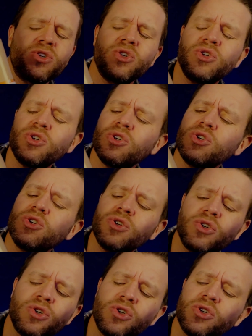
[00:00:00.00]

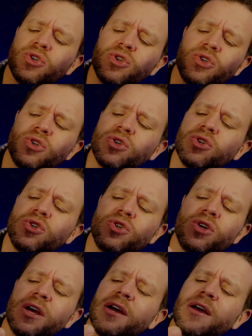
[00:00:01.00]
Shh.
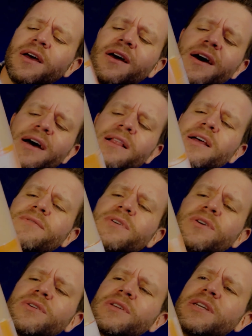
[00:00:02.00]
I love a
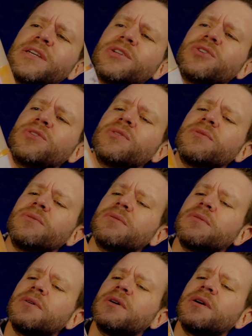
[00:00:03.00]
good quiche too.
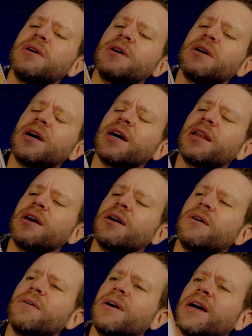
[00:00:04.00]
I
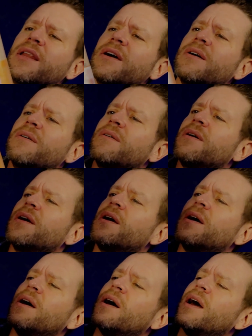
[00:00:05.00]
know.
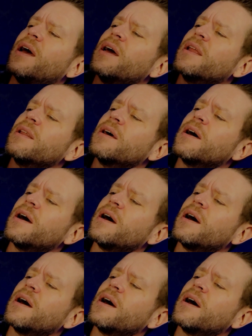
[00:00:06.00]
And,